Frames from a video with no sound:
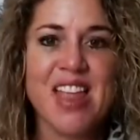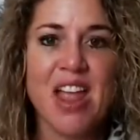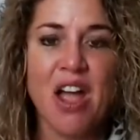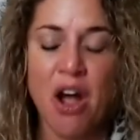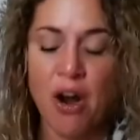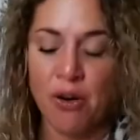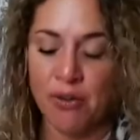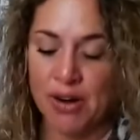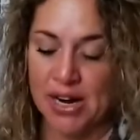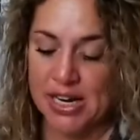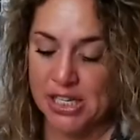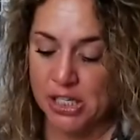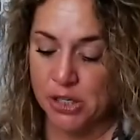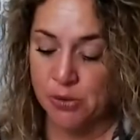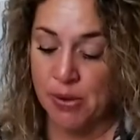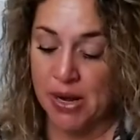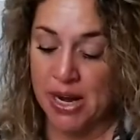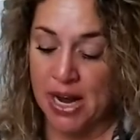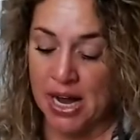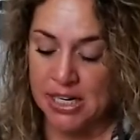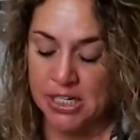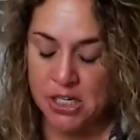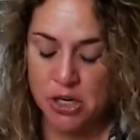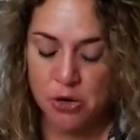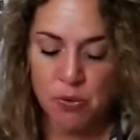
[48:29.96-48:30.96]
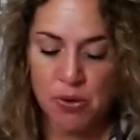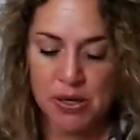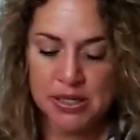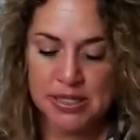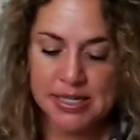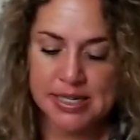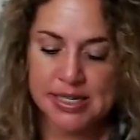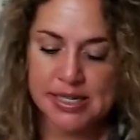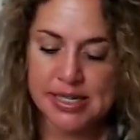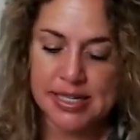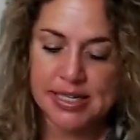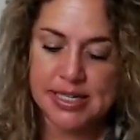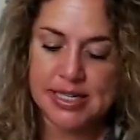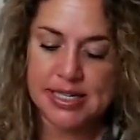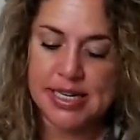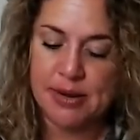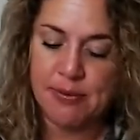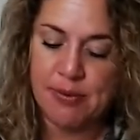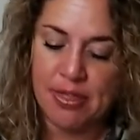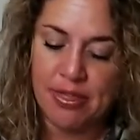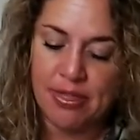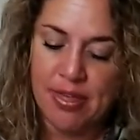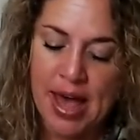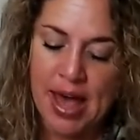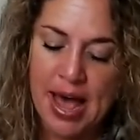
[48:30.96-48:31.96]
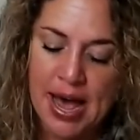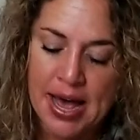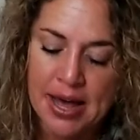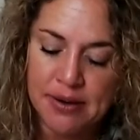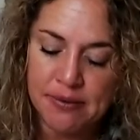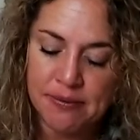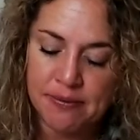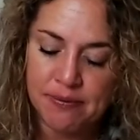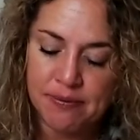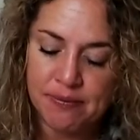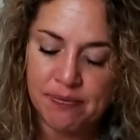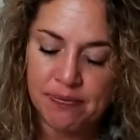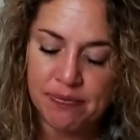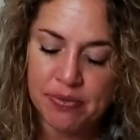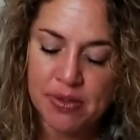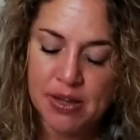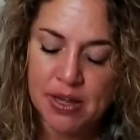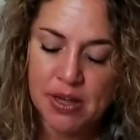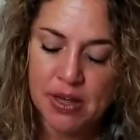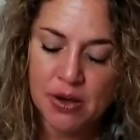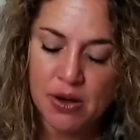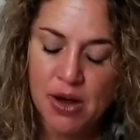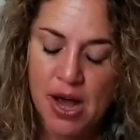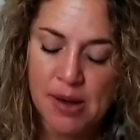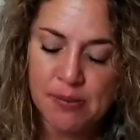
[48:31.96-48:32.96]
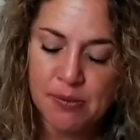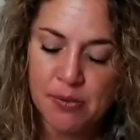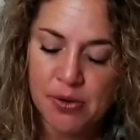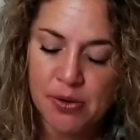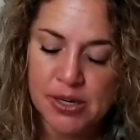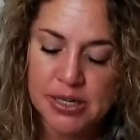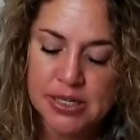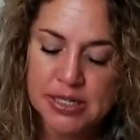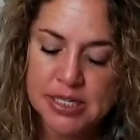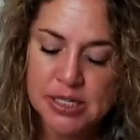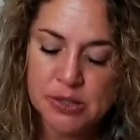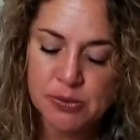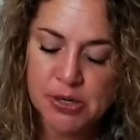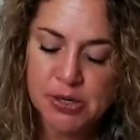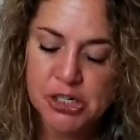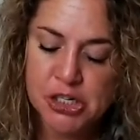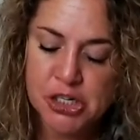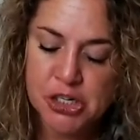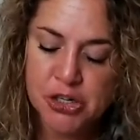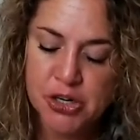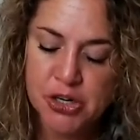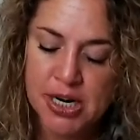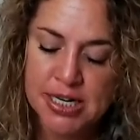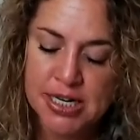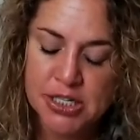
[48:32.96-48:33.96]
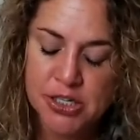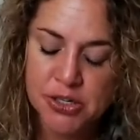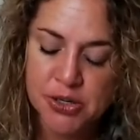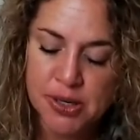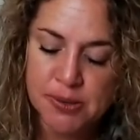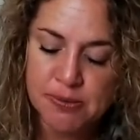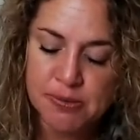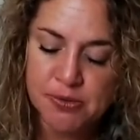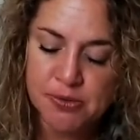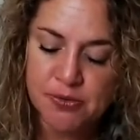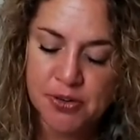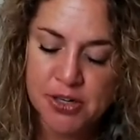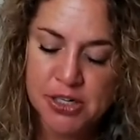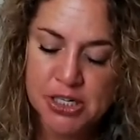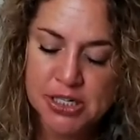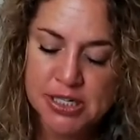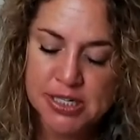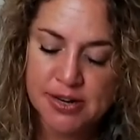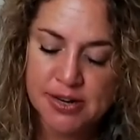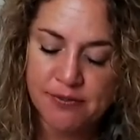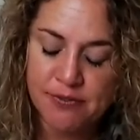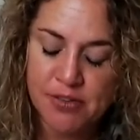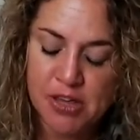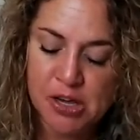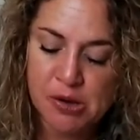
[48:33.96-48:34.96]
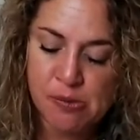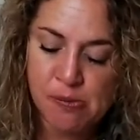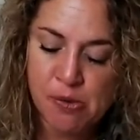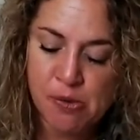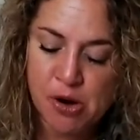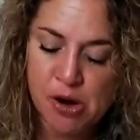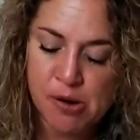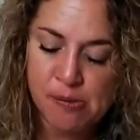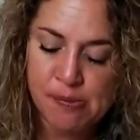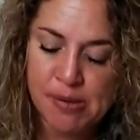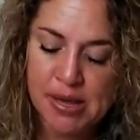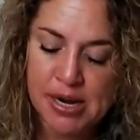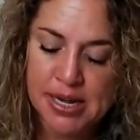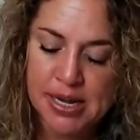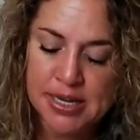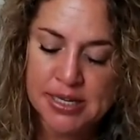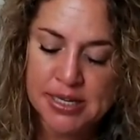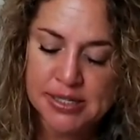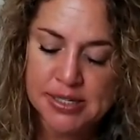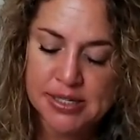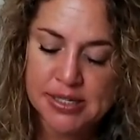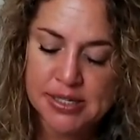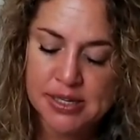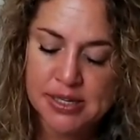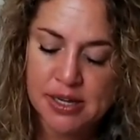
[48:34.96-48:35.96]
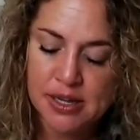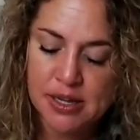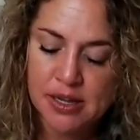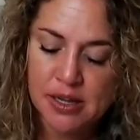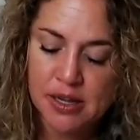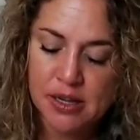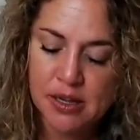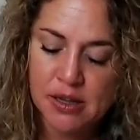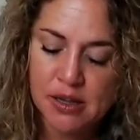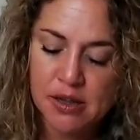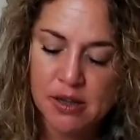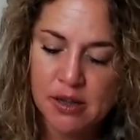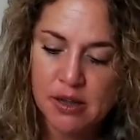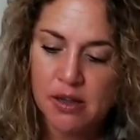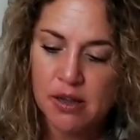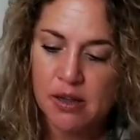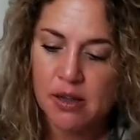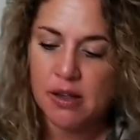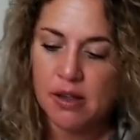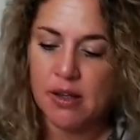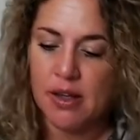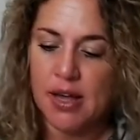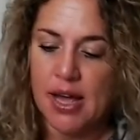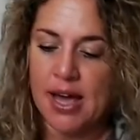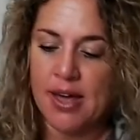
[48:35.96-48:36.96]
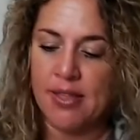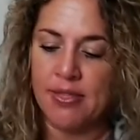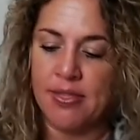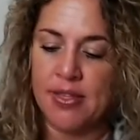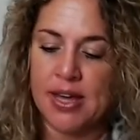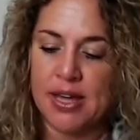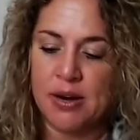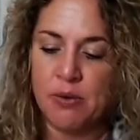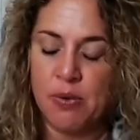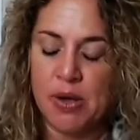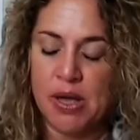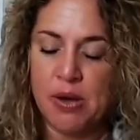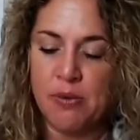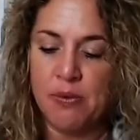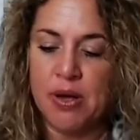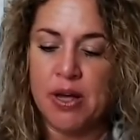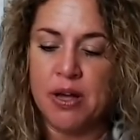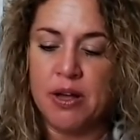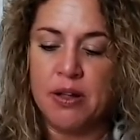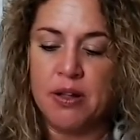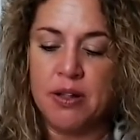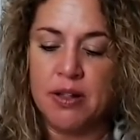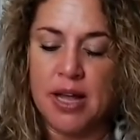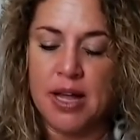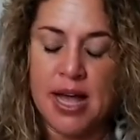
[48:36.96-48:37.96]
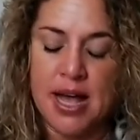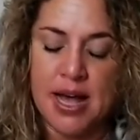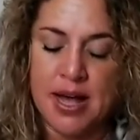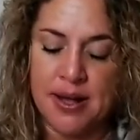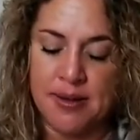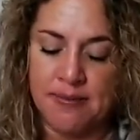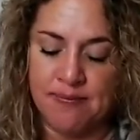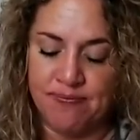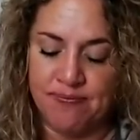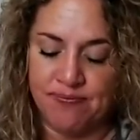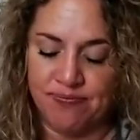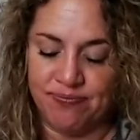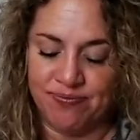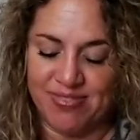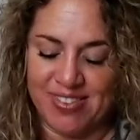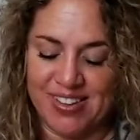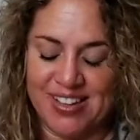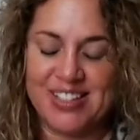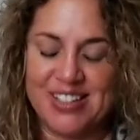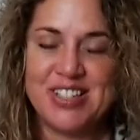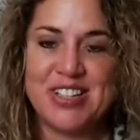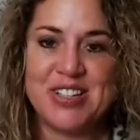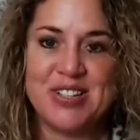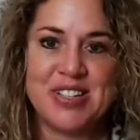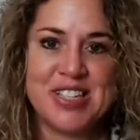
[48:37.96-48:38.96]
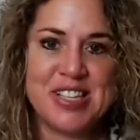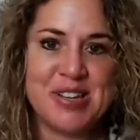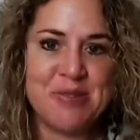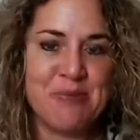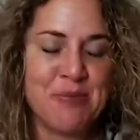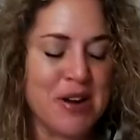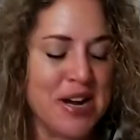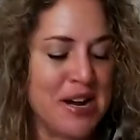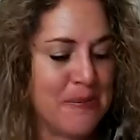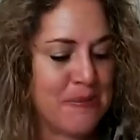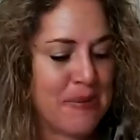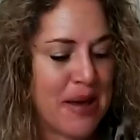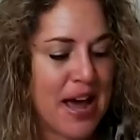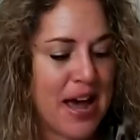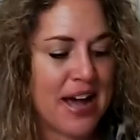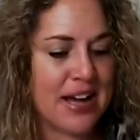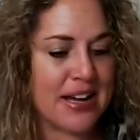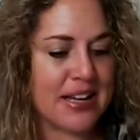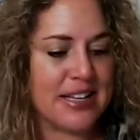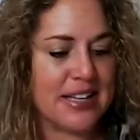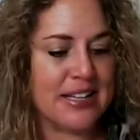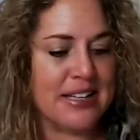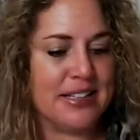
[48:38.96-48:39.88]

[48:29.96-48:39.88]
All right, so we got to 160 with that. I'm going to switch transcripts for just a few more minutes, and then we will um, do some read back.